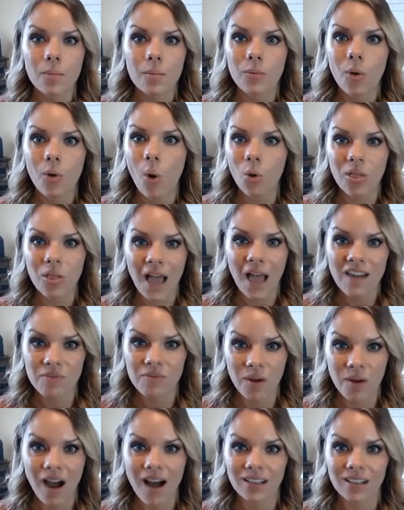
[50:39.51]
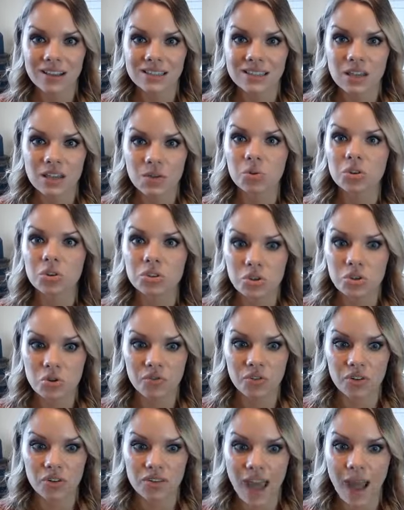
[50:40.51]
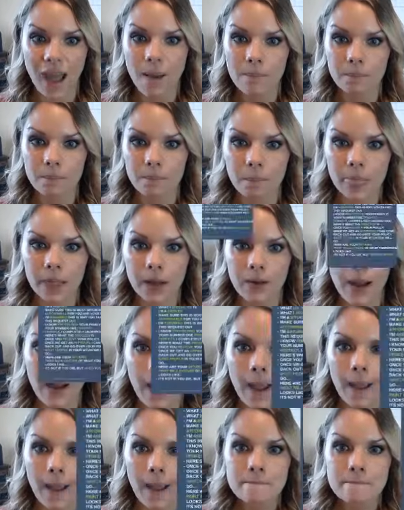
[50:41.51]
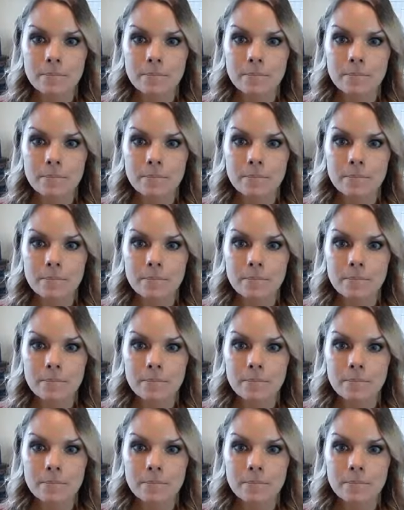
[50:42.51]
whole life policy will do for them. Okay.